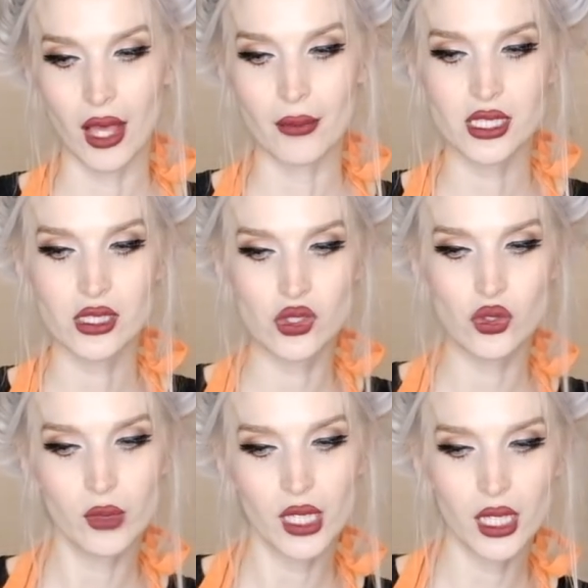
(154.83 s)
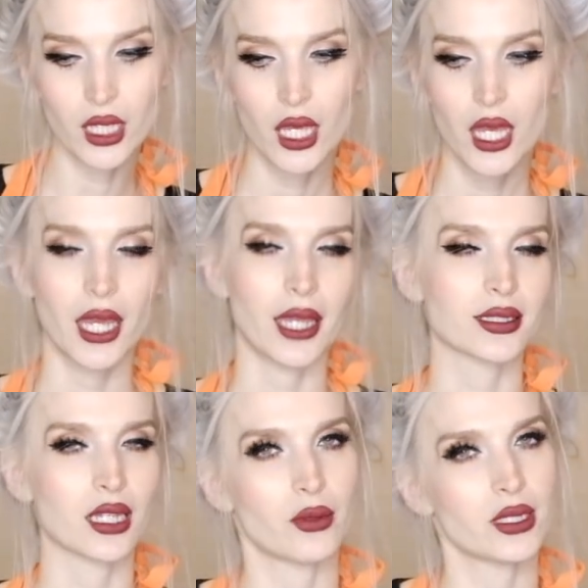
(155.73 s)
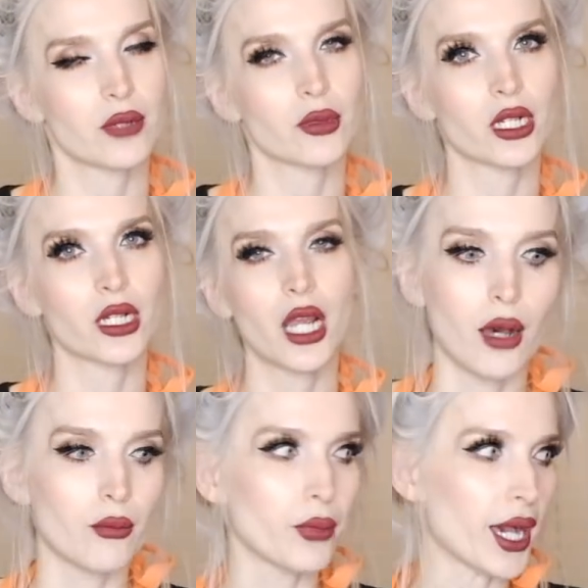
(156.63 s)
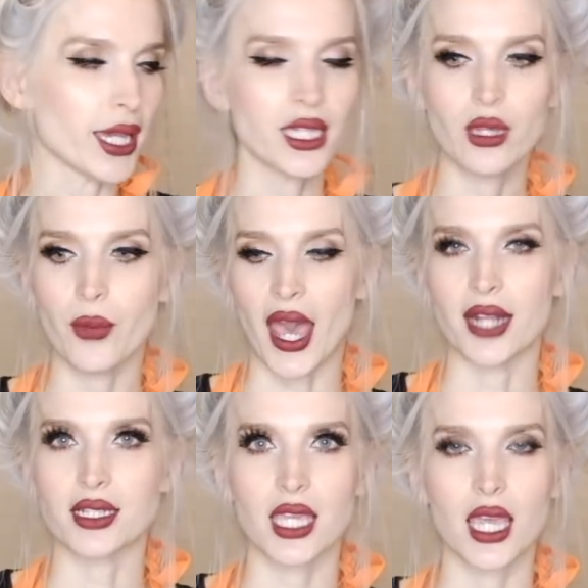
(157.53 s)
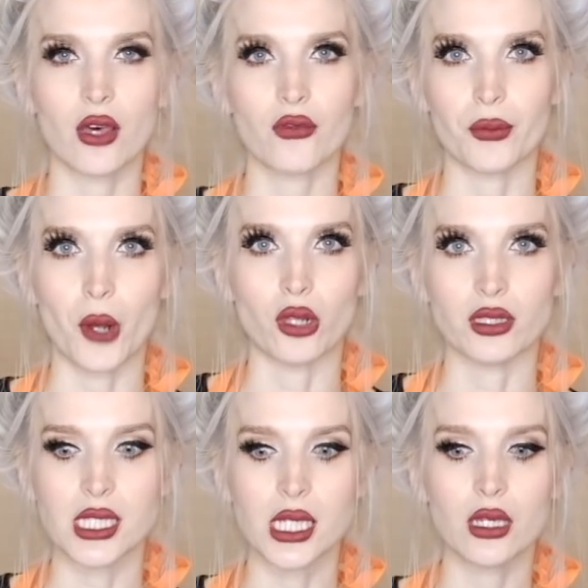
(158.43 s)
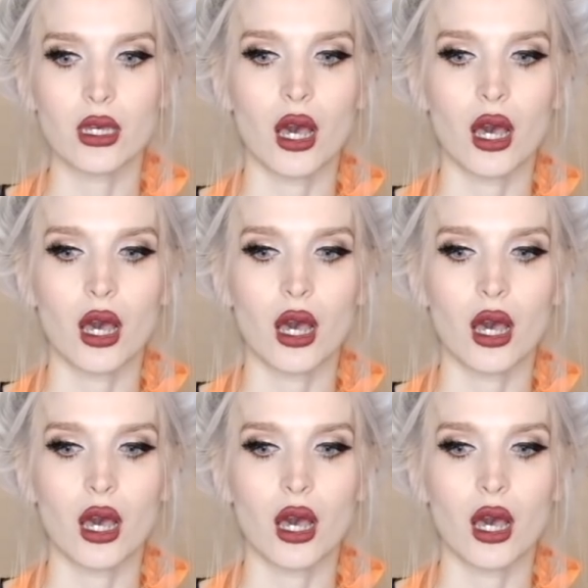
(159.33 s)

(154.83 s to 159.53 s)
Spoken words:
I'm assuming it's gonna be similar, but I get the bagged kale from Aldi.